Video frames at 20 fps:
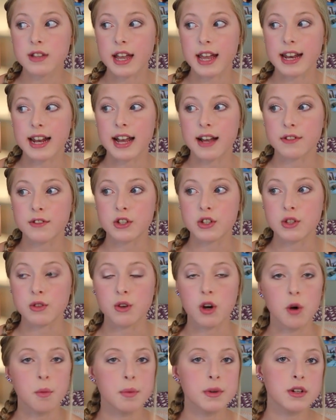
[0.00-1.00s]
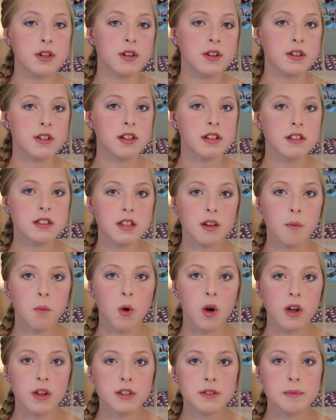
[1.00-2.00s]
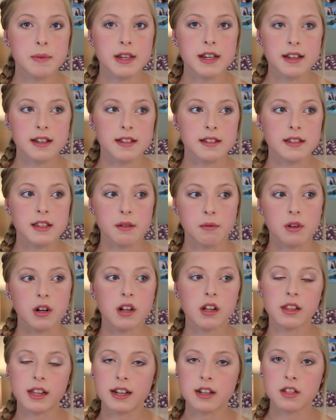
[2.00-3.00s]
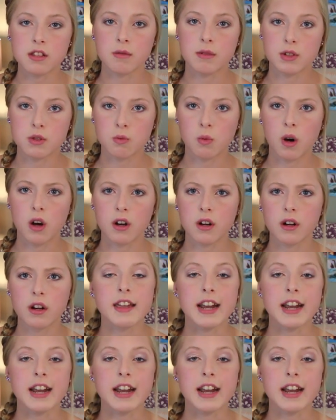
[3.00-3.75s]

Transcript: I'd have to do open turns on some walls because it would collect so much water